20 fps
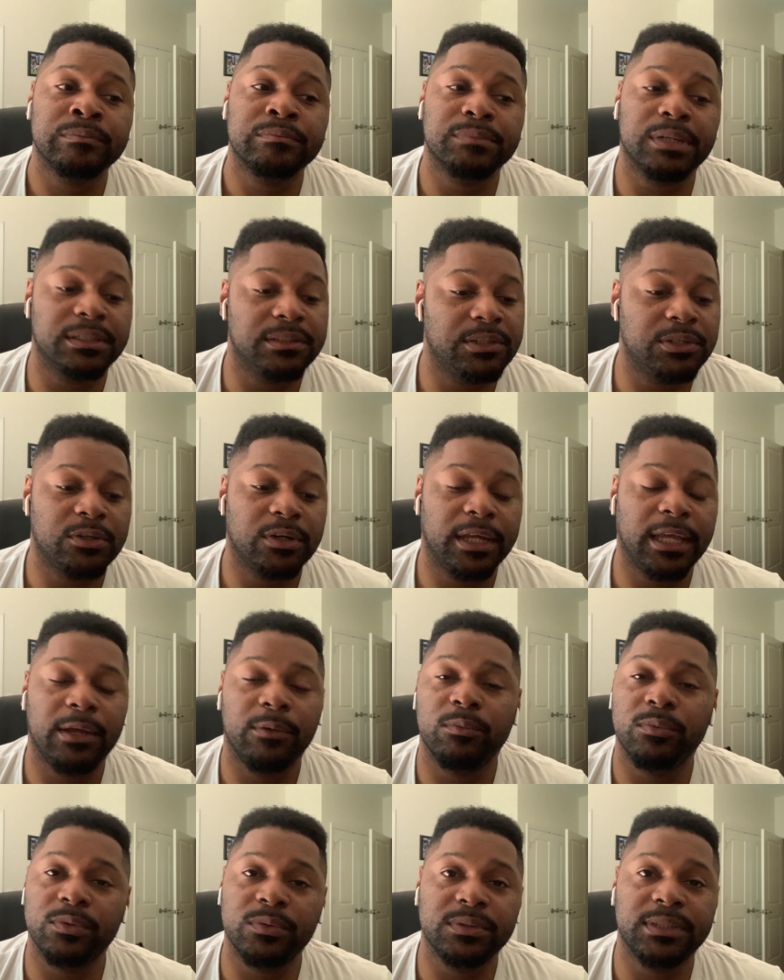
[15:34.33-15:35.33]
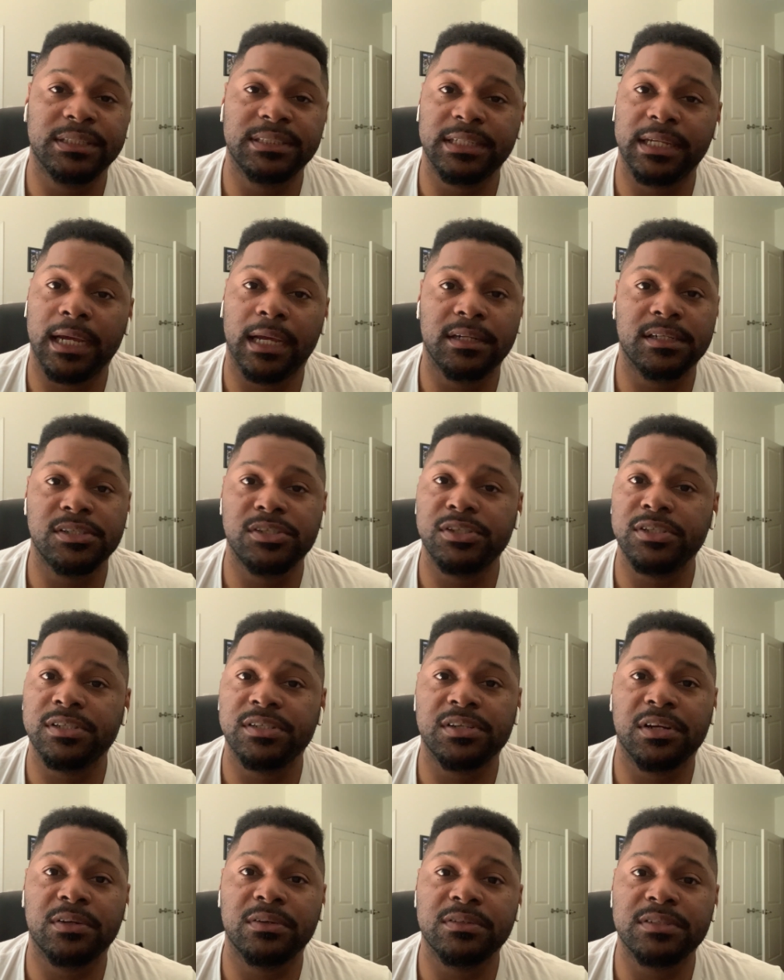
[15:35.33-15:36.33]
but, you know, hey, we'll see how this year
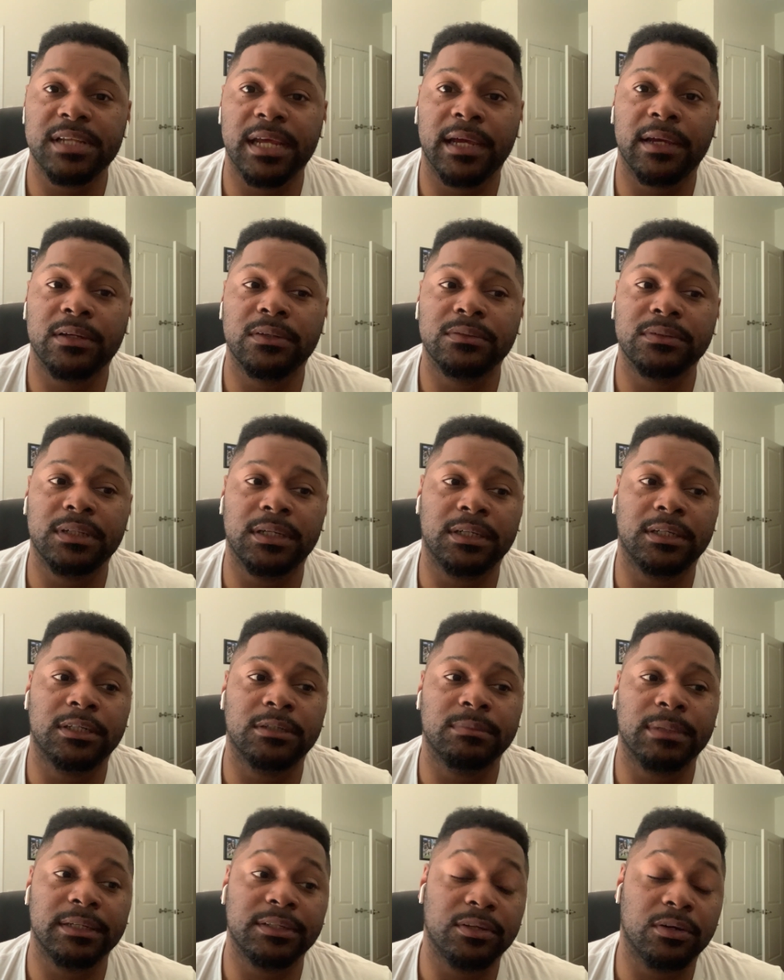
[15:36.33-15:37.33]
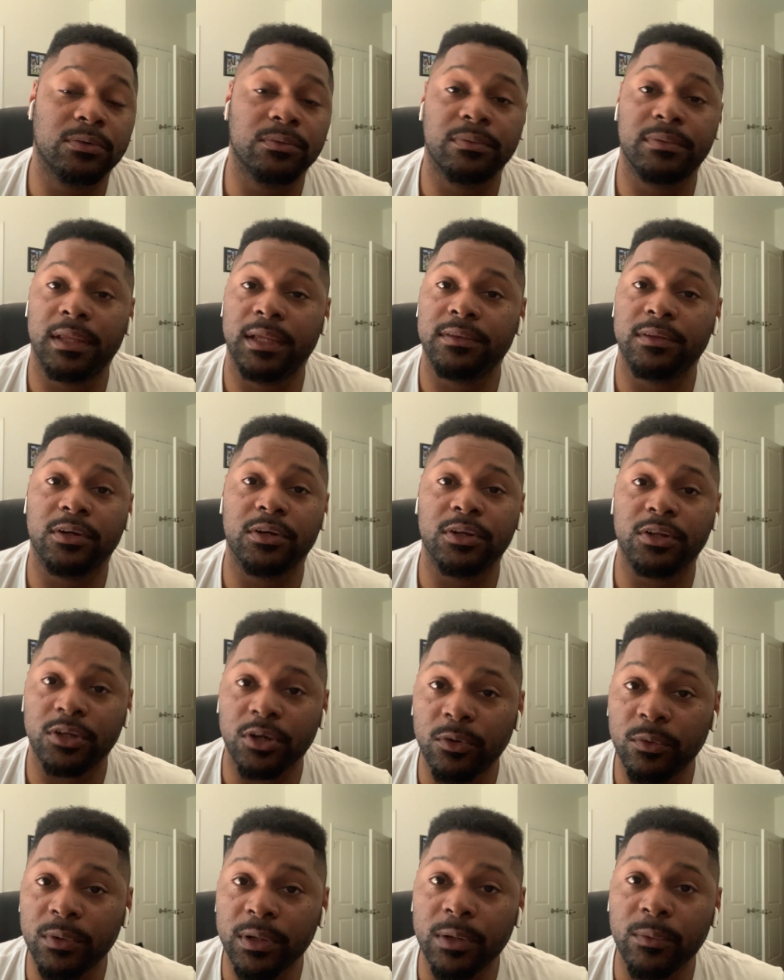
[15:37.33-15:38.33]
turns out. Um, I don't think they're going to
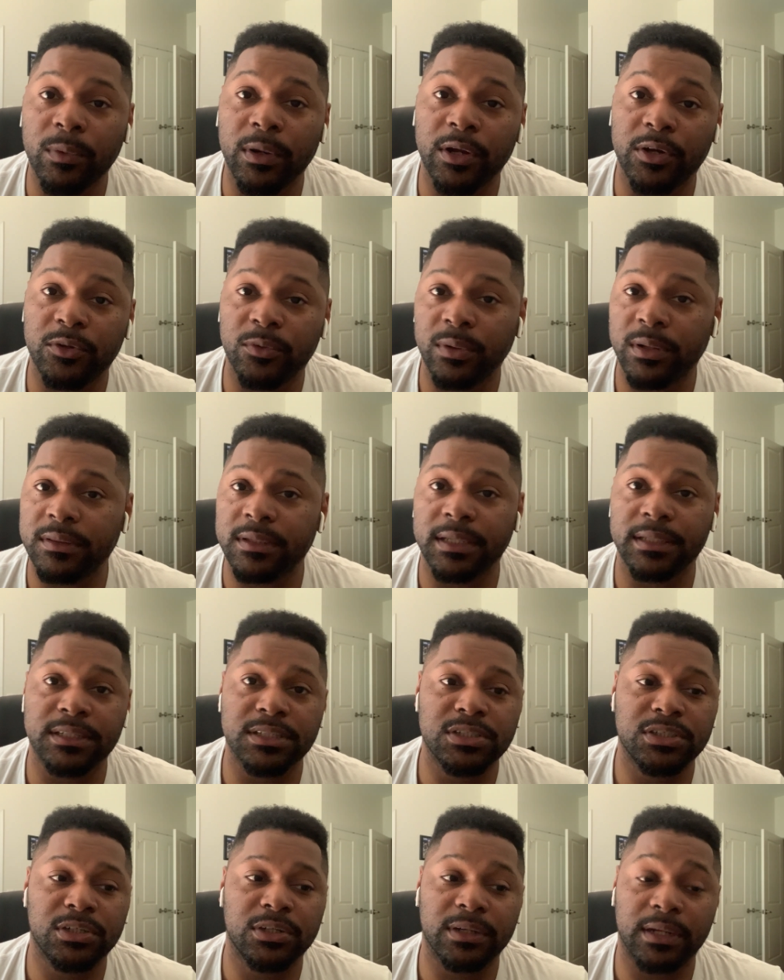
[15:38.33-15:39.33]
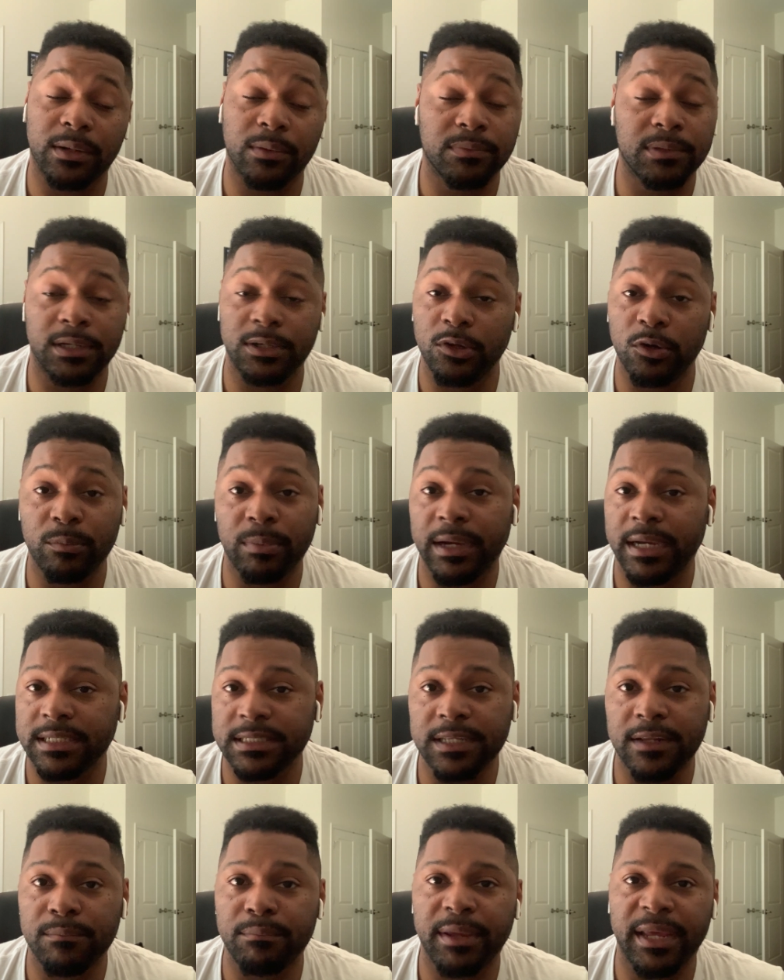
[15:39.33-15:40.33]
go anywhere, do anything this year. I don't think nobody's
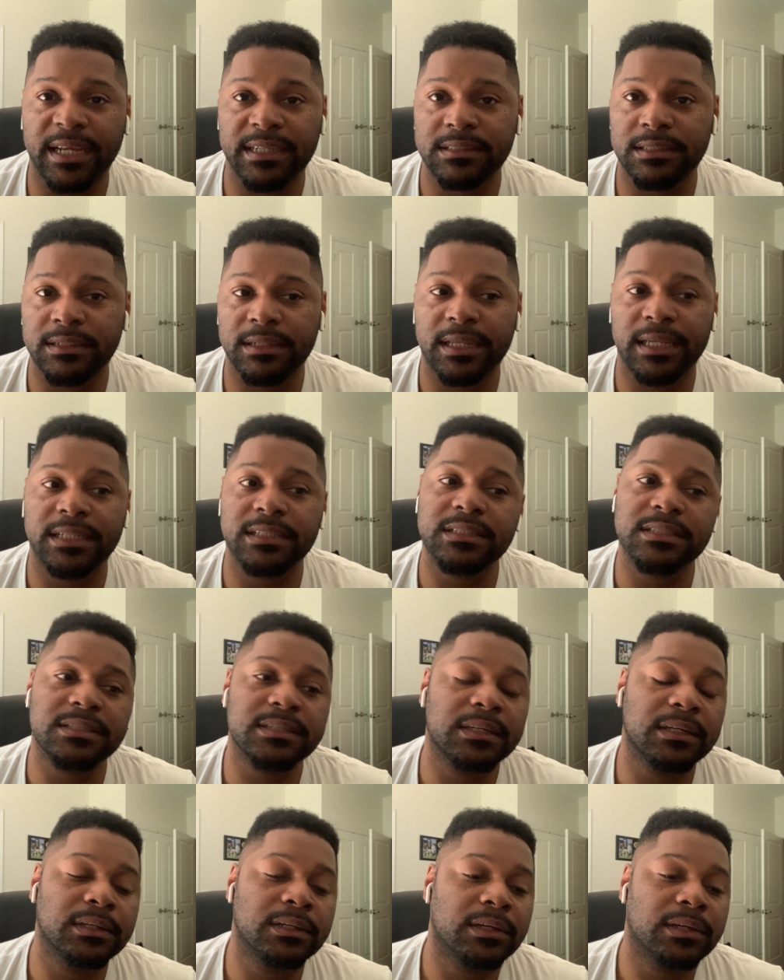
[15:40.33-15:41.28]
getting past the Nets.